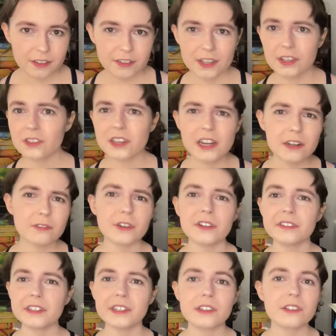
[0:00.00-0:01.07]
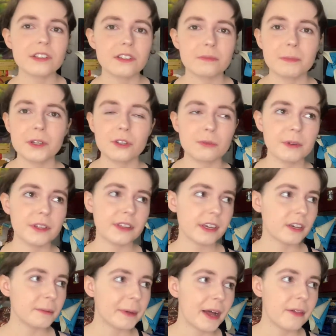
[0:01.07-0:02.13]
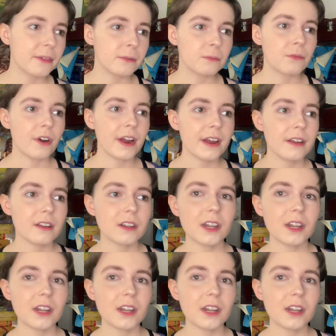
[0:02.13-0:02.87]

things kind of only exist because we think about them, right?